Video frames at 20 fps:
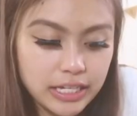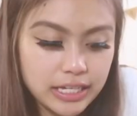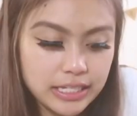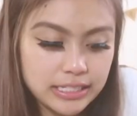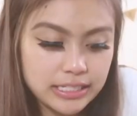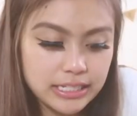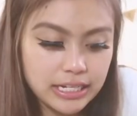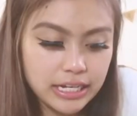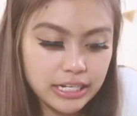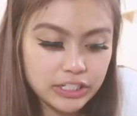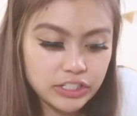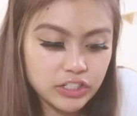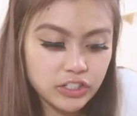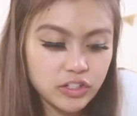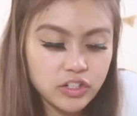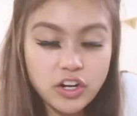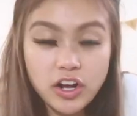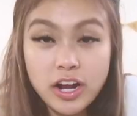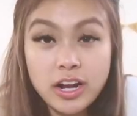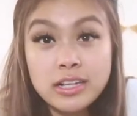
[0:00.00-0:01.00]
It's
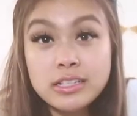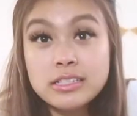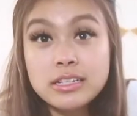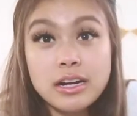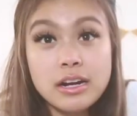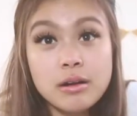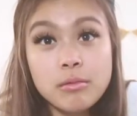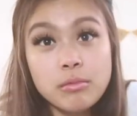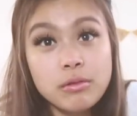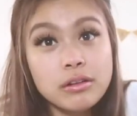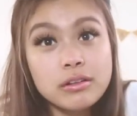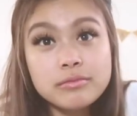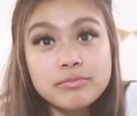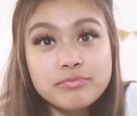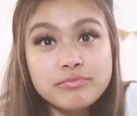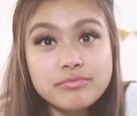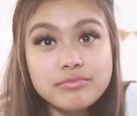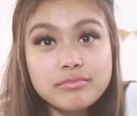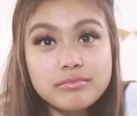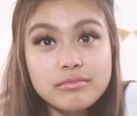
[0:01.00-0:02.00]
actually not as terrible
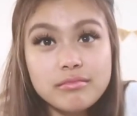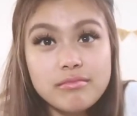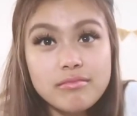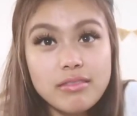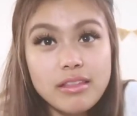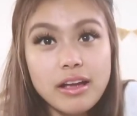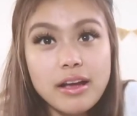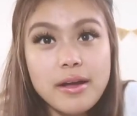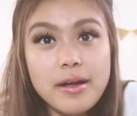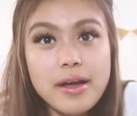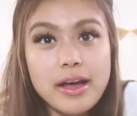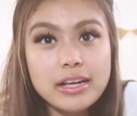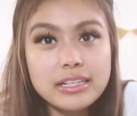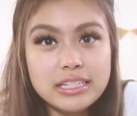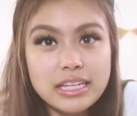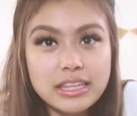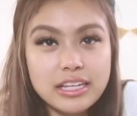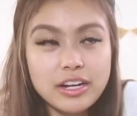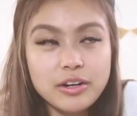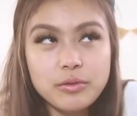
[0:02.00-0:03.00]

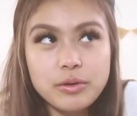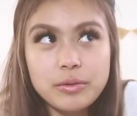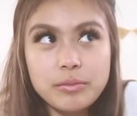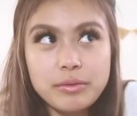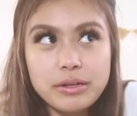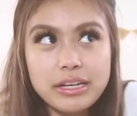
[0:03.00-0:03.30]
as I thought it would